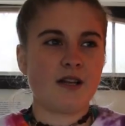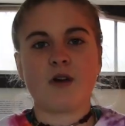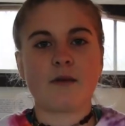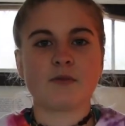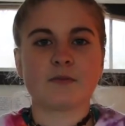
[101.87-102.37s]

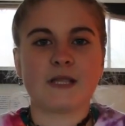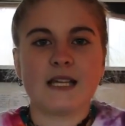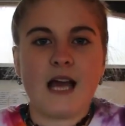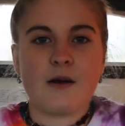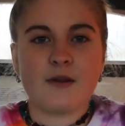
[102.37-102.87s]

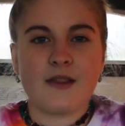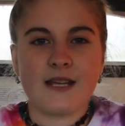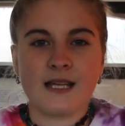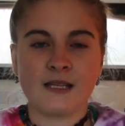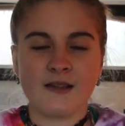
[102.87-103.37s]
probably, I would
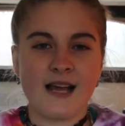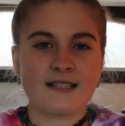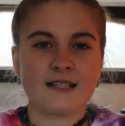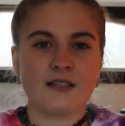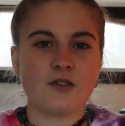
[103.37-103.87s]
think,
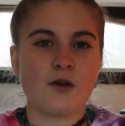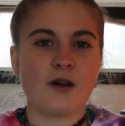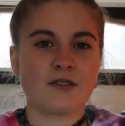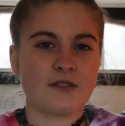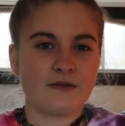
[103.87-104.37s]
less than
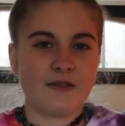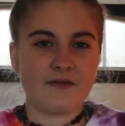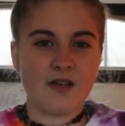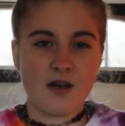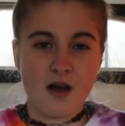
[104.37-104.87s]

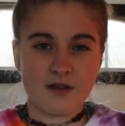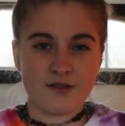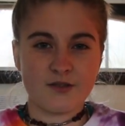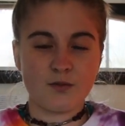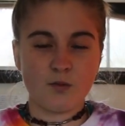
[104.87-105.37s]

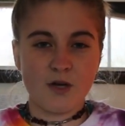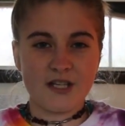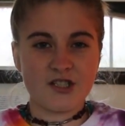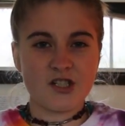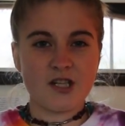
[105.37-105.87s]
$250,
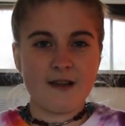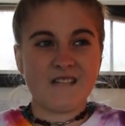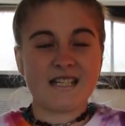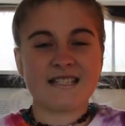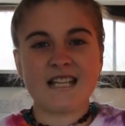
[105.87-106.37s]
which
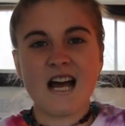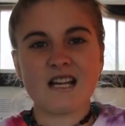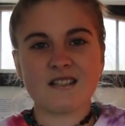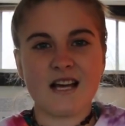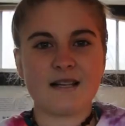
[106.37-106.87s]
is
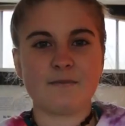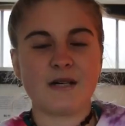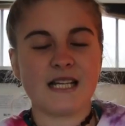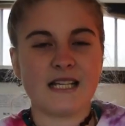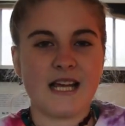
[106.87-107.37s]
not a lot of
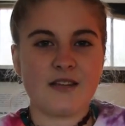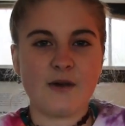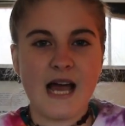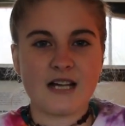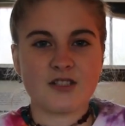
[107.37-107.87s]
money that
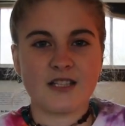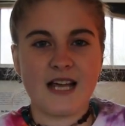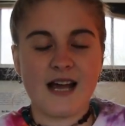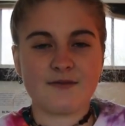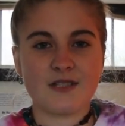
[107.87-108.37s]
you actually
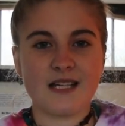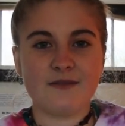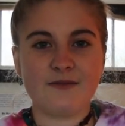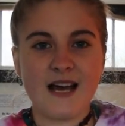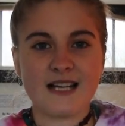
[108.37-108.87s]
have to
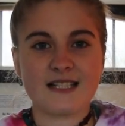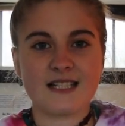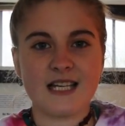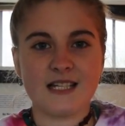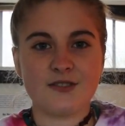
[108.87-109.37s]

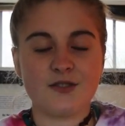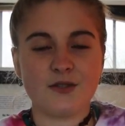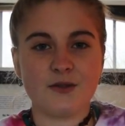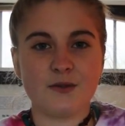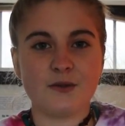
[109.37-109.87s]
invest
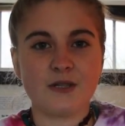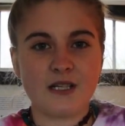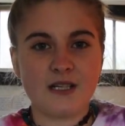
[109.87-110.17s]
into